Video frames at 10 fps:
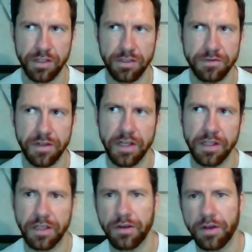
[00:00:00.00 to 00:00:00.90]
I don't
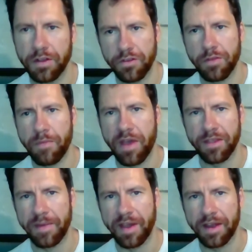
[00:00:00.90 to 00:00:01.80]
find like going through the
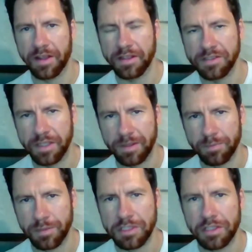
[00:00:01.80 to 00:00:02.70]
mathematics like
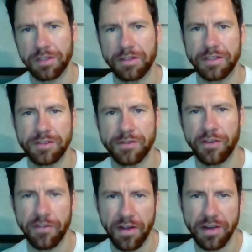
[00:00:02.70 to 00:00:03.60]
particularly
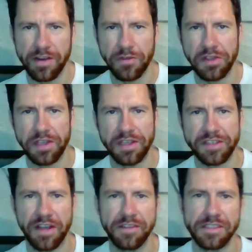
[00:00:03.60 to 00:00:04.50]
useful. I find it really
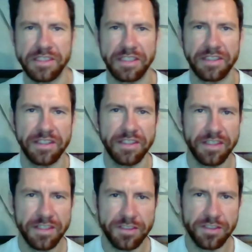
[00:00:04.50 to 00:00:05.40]
challenging
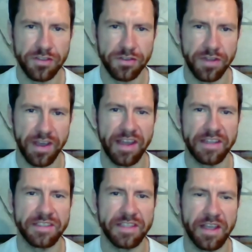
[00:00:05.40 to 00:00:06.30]
to do
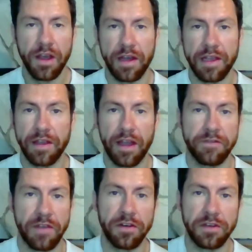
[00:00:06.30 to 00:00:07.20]
that.
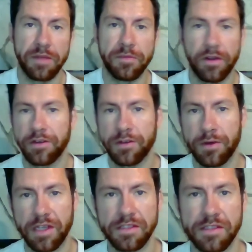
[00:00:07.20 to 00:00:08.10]
I failed game theory
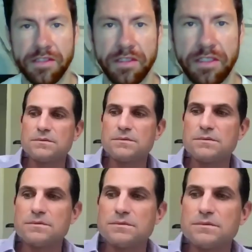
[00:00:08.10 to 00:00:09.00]
twice
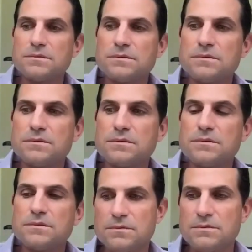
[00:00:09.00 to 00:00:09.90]
is the funny thing,
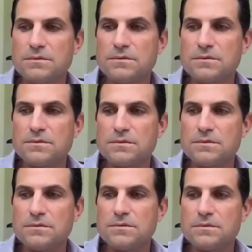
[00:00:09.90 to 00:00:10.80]
but I could
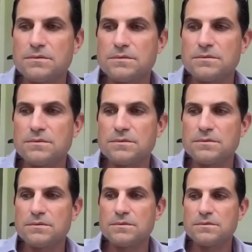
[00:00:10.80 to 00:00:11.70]
see how because
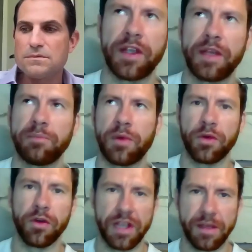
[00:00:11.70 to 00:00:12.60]
of game theory,
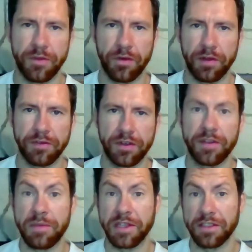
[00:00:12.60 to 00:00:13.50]
poker game theory
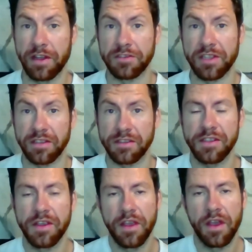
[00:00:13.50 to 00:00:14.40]
evolved. That makes a lot of
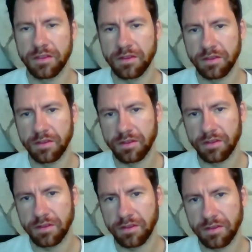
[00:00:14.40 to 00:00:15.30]
sense. You're the
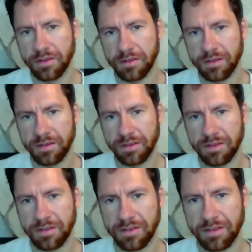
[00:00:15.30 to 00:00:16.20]
computer science
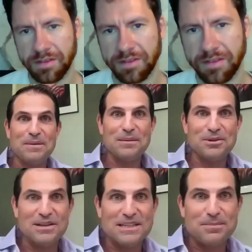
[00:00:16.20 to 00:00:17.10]
guy, so you might be
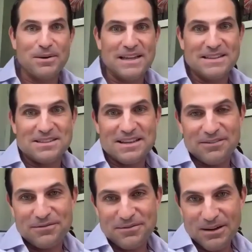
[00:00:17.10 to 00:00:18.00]
able to explain this
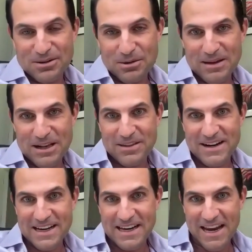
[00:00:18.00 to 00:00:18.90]
stuff a little better than
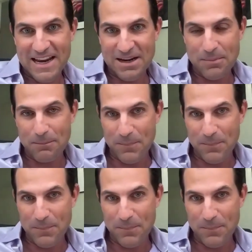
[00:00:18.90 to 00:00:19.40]
I can.